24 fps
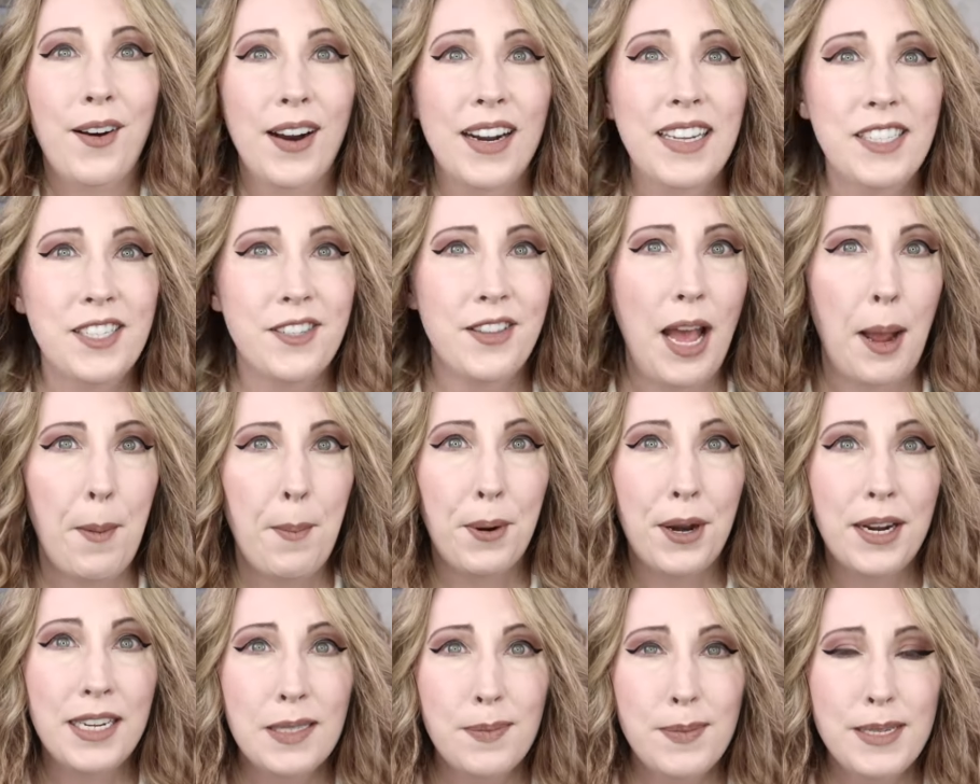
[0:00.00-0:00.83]
right, so that
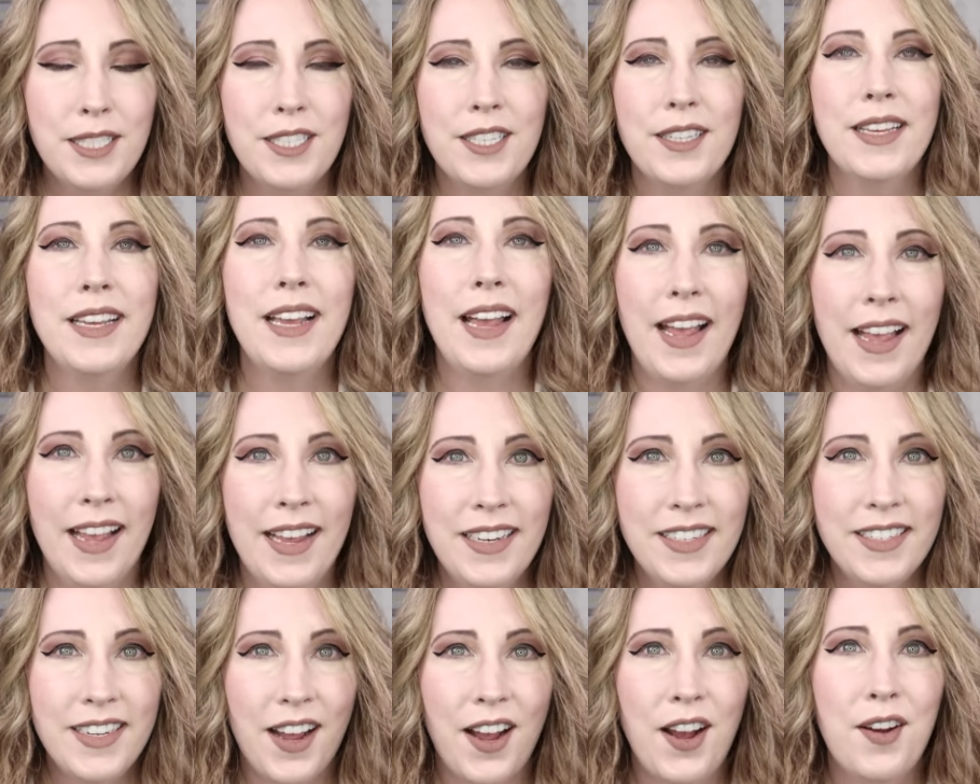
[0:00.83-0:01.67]
brings me to the
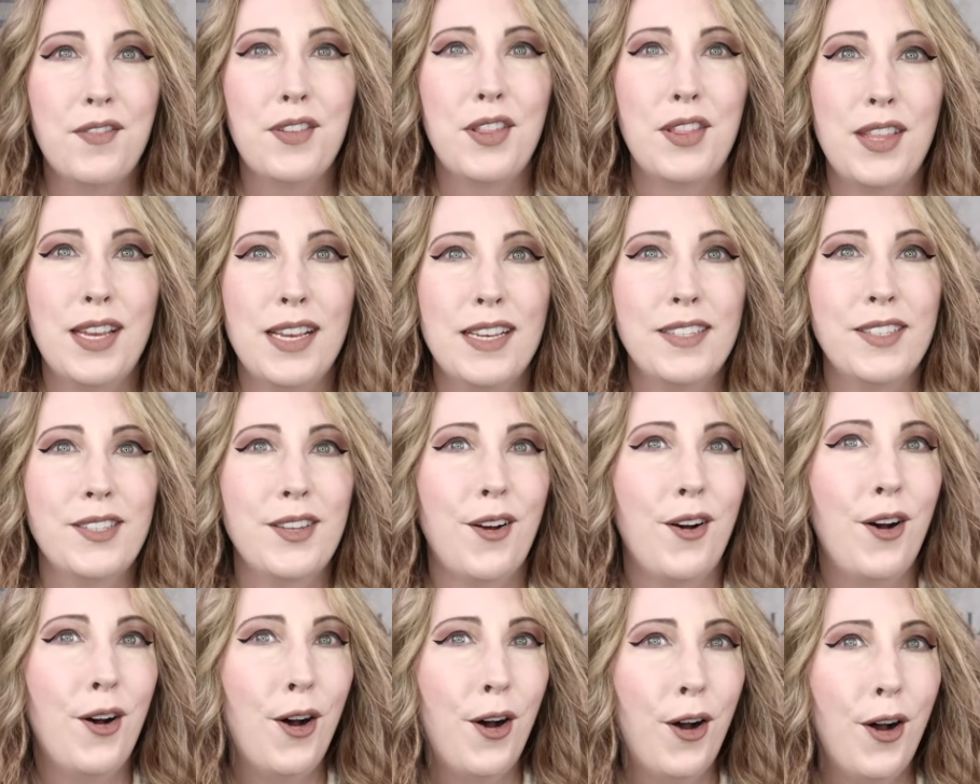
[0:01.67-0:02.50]
end of this
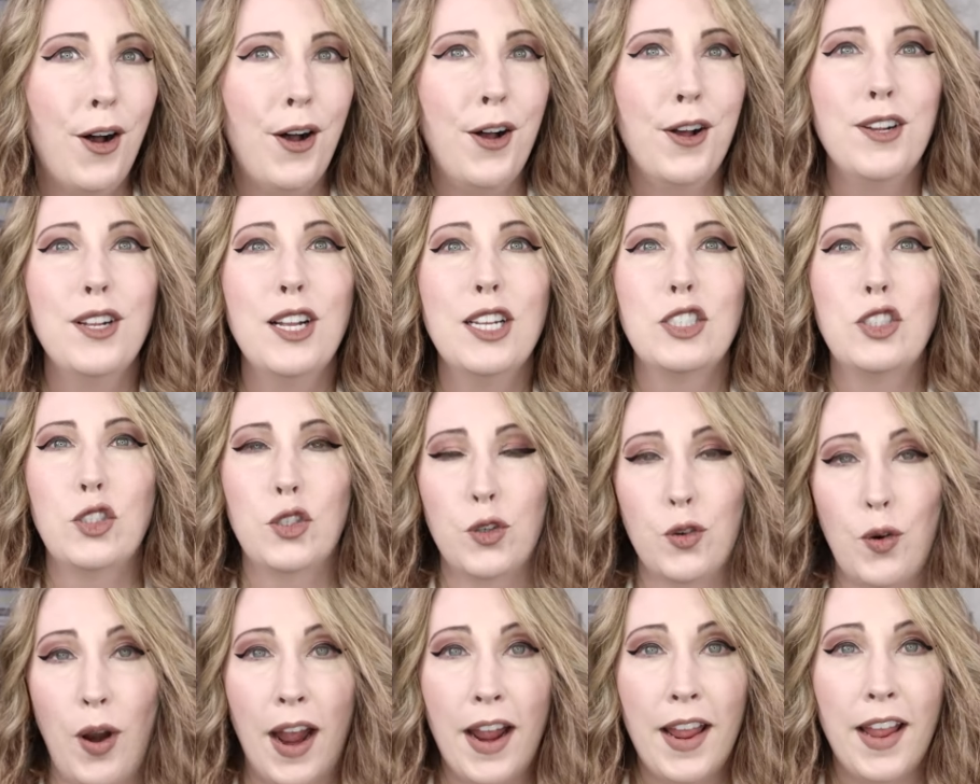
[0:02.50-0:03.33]
haul
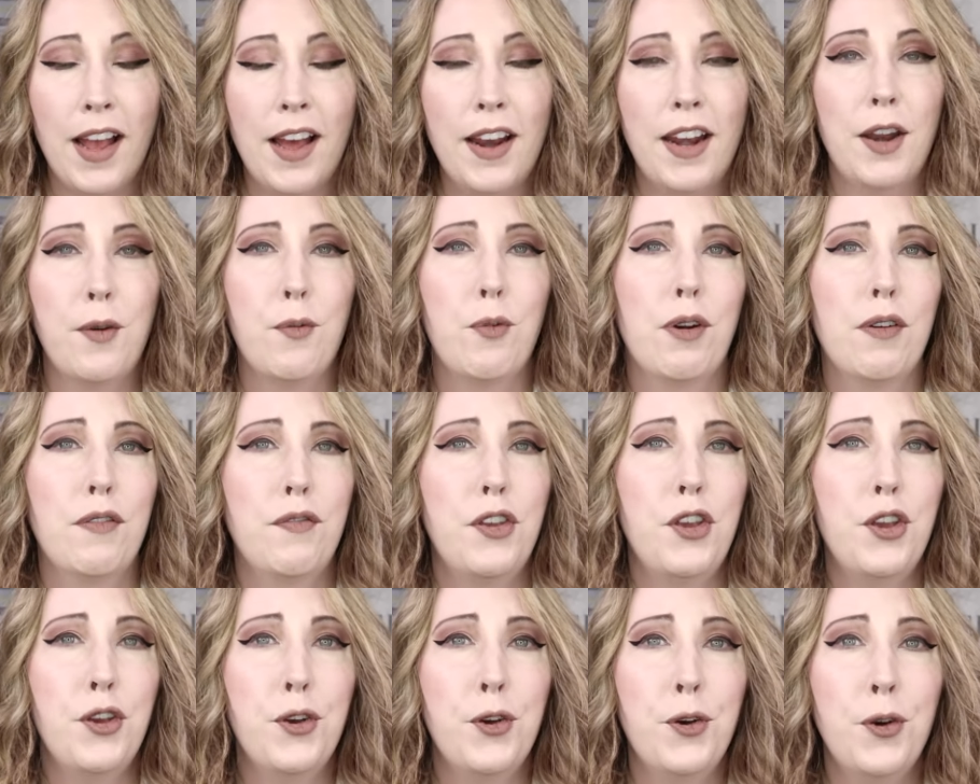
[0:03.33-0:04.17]
try on and
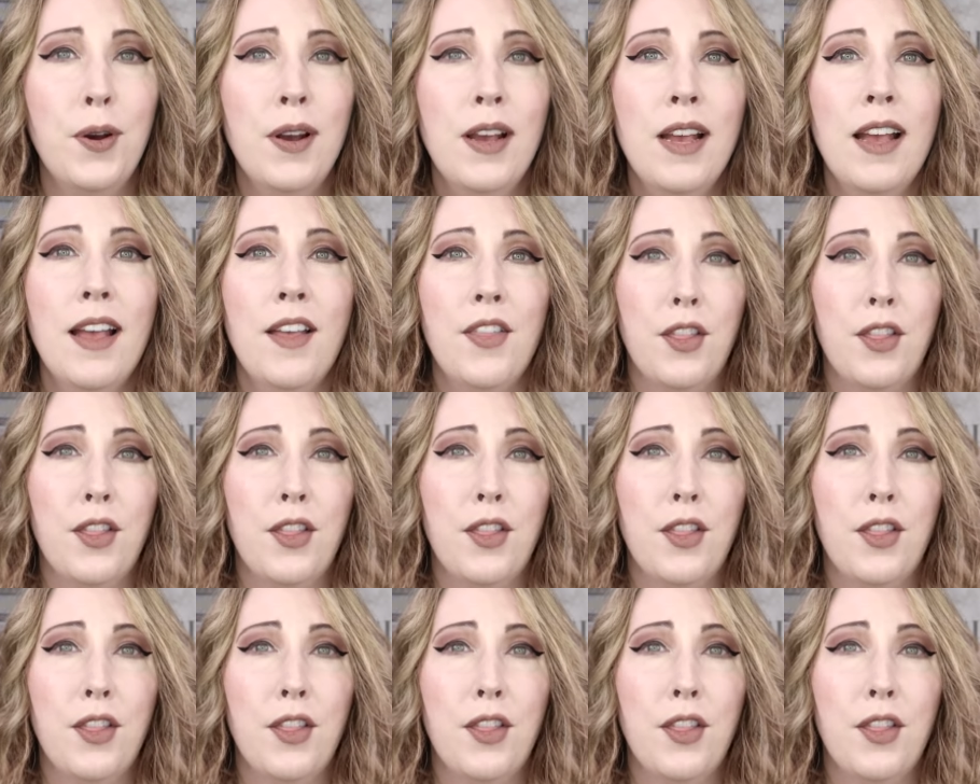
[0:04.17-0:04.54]
review.